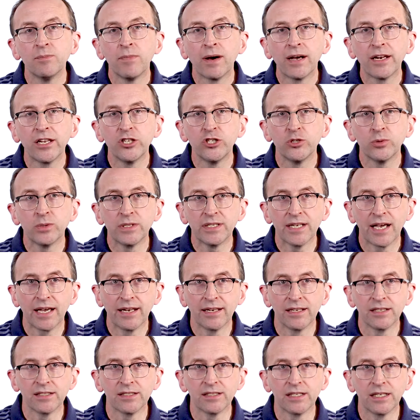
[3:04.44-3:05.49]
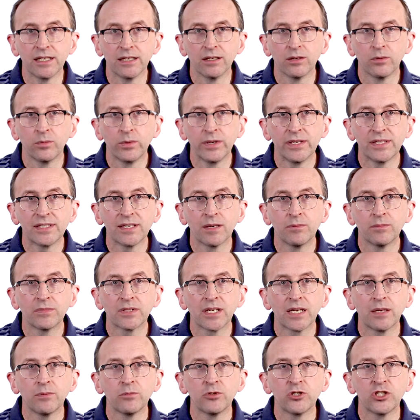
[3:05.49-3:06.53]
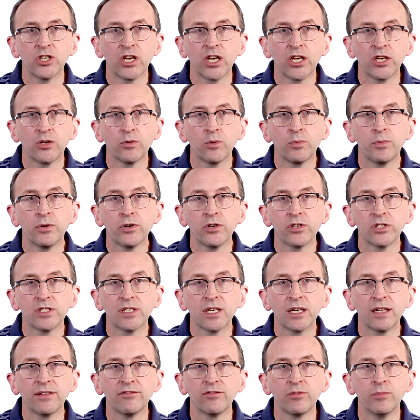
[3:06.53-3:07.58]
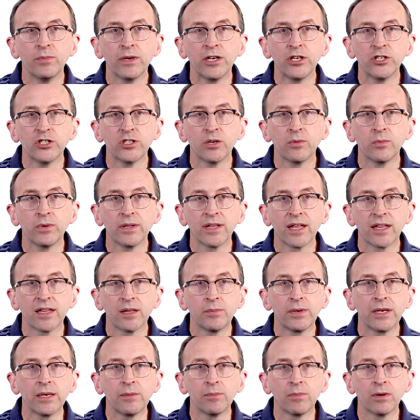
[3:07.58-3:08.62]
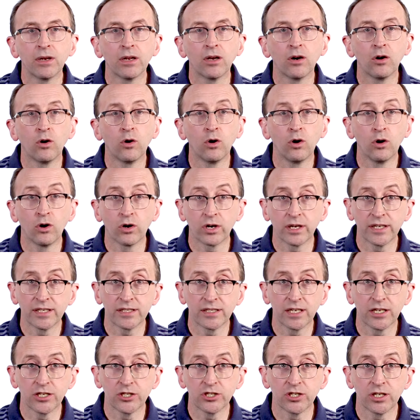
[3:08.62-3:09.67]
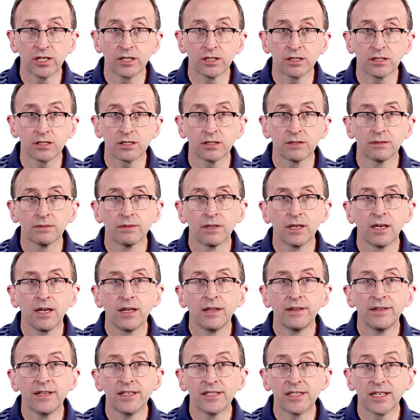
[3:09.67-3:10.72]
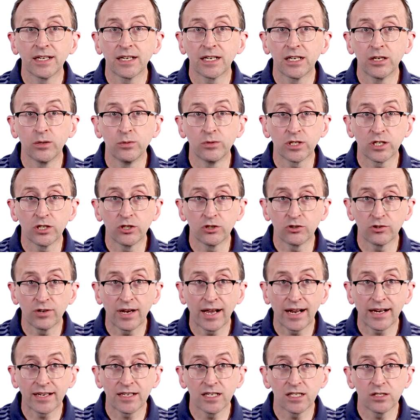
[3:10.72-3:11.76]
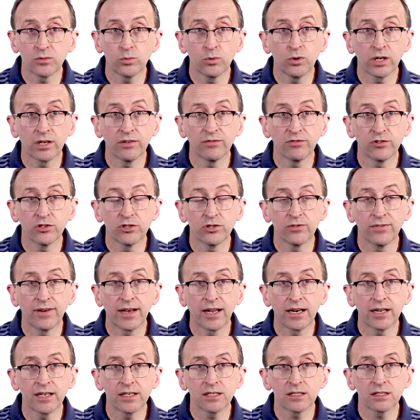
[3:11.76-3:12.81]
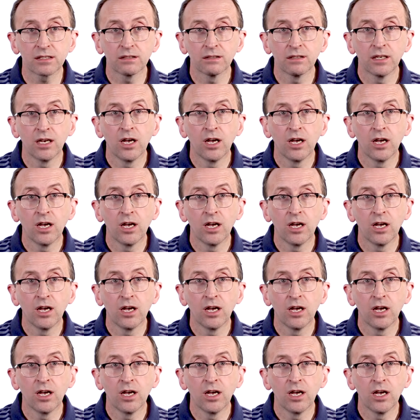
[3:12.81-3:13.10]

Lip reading: manage your tenancy, we sometimes share your personal information with other people or organisations. This includes contractors working for Trivallis,